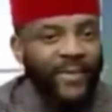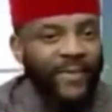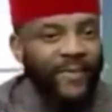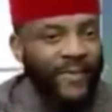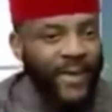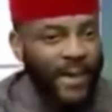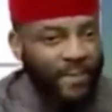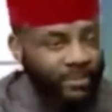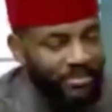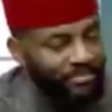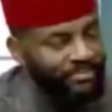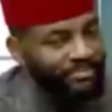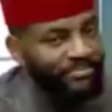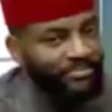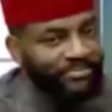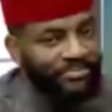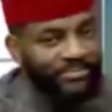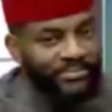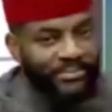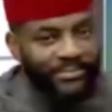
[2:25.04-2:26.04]
when an
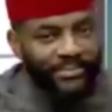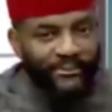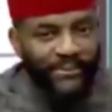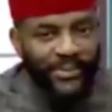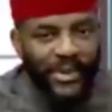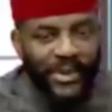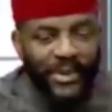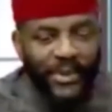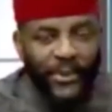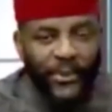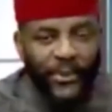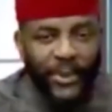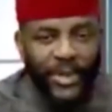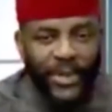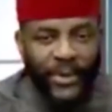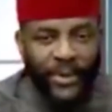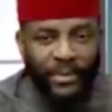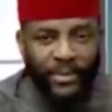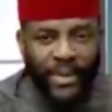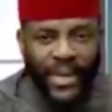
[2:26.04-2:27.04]
unmarked car drove ahead
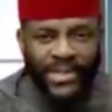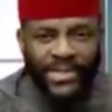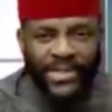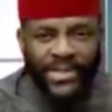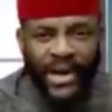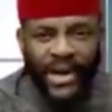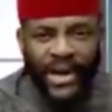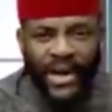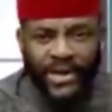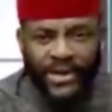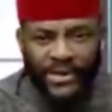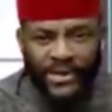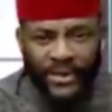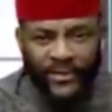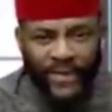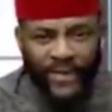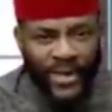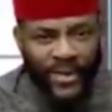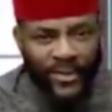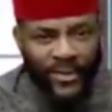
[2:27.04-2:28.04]
of us and blocked my
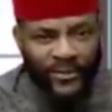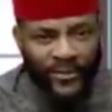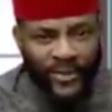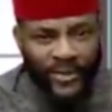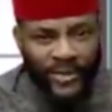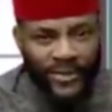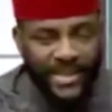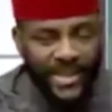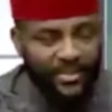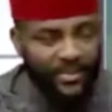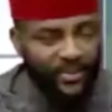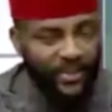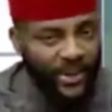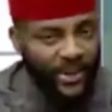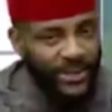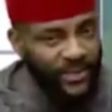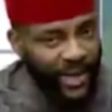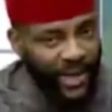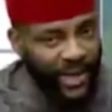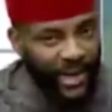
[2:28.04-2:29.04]
car off.
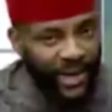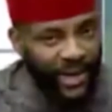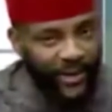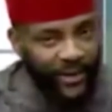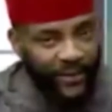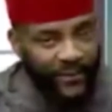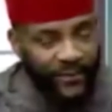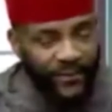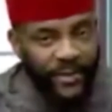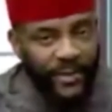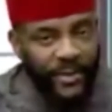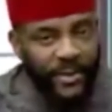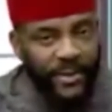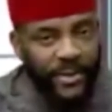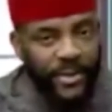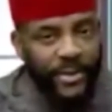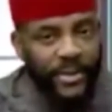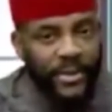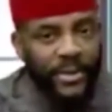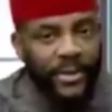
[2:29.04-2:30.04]
Then a man
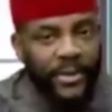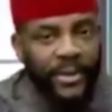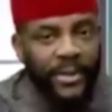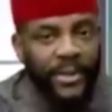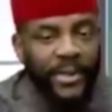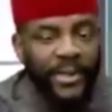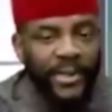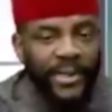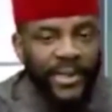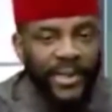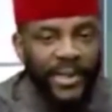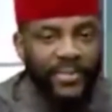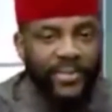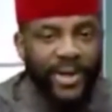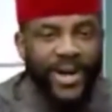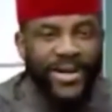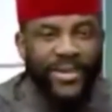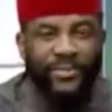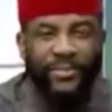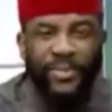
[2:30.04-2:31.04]
in plain clothes
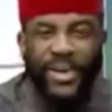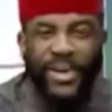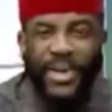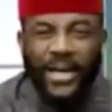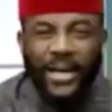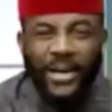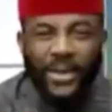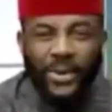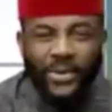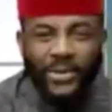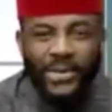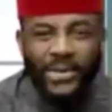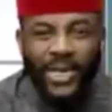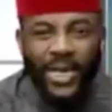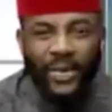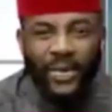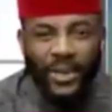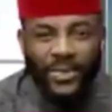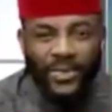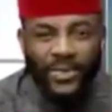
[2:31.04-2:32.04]
came out of the car with a
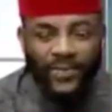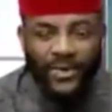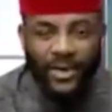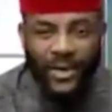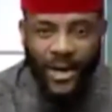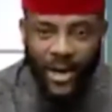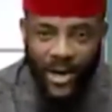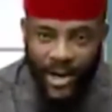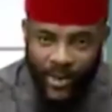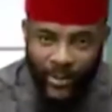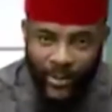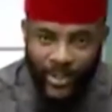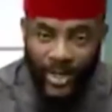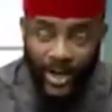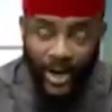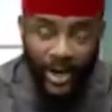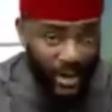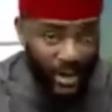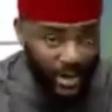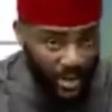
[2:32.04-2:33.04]
gun
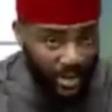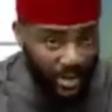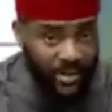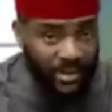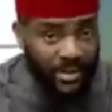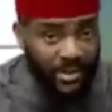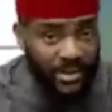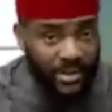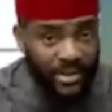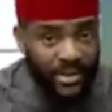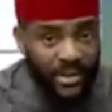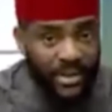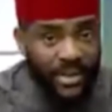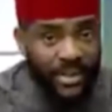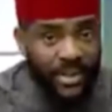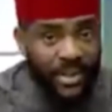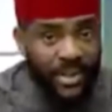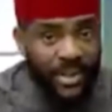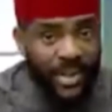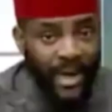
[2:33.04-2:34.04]
and pointed it
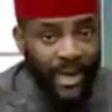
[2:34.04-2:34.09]
at us.